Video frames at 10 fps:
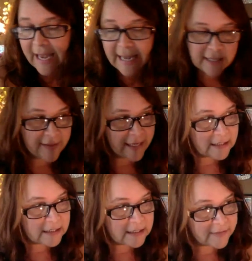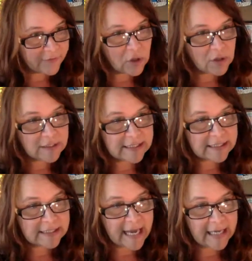think it's difficult to
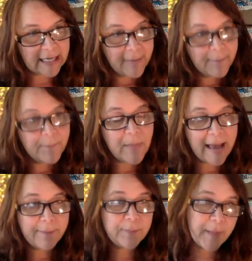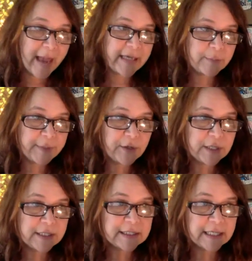say. My
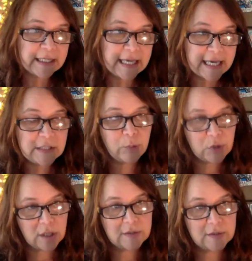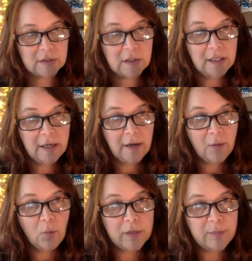experience in kids' books
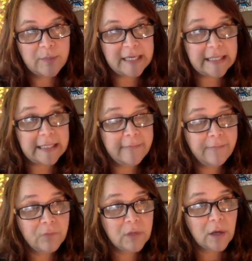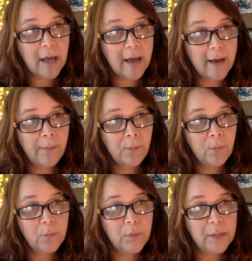would be
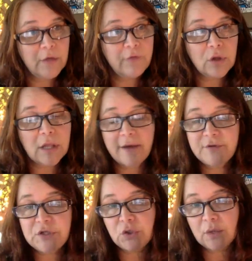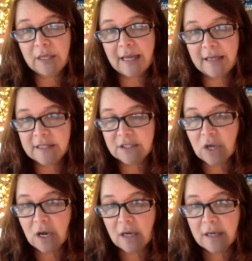they look for a lot of storyline that
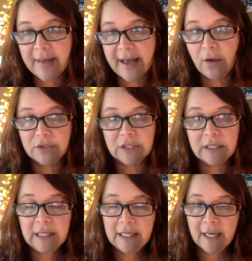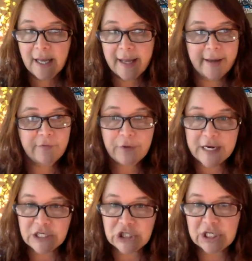talk about
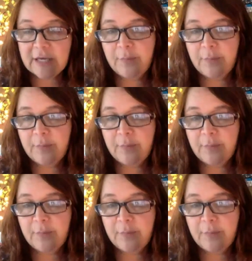friendship,